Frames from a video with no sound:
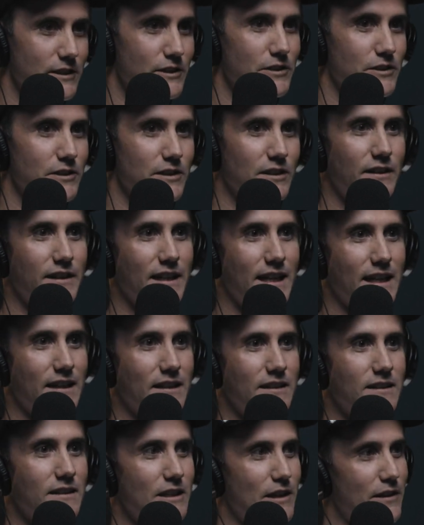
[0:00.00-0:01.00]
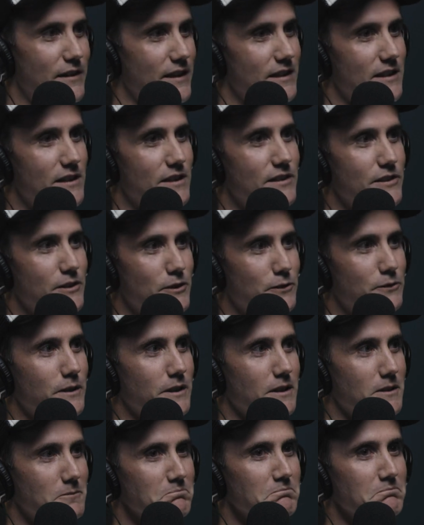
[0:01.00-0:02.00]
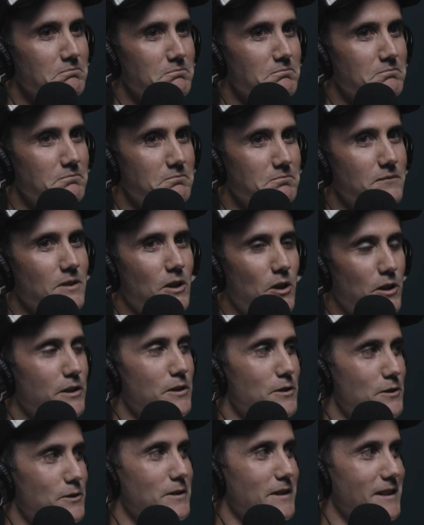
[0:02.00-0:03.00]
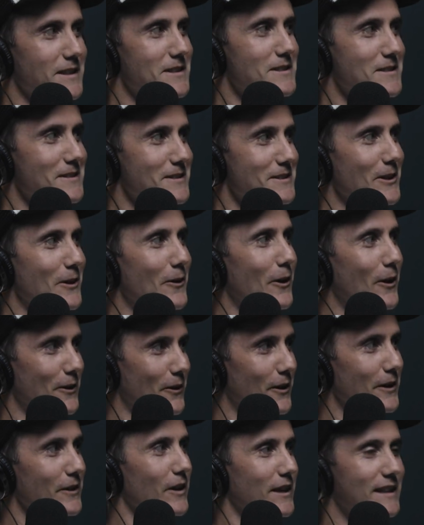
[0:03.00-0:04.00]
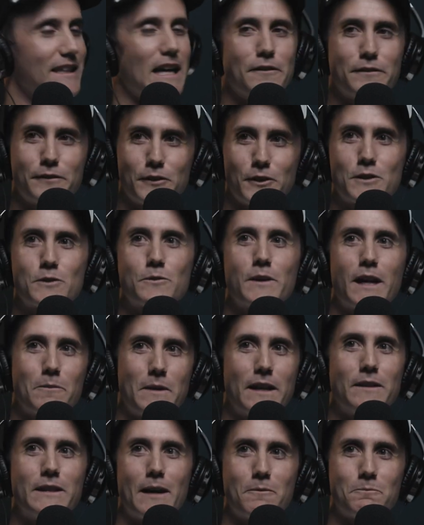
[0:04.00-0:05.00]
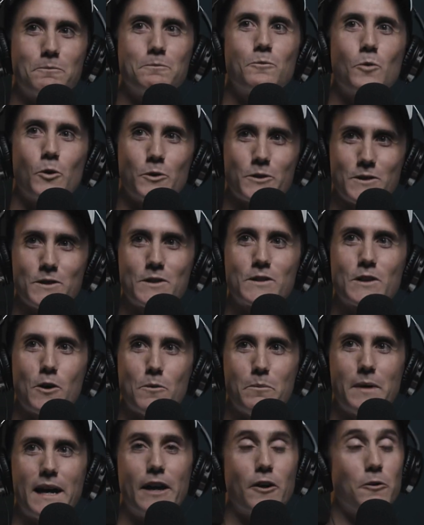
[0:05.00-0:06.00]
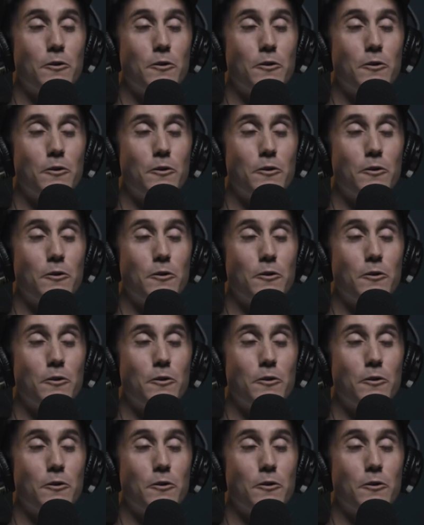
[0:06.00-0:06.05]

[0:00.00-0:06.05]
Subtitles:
you do your thing, and you think to yourself, "I can do this." Like that first round, that wasn't so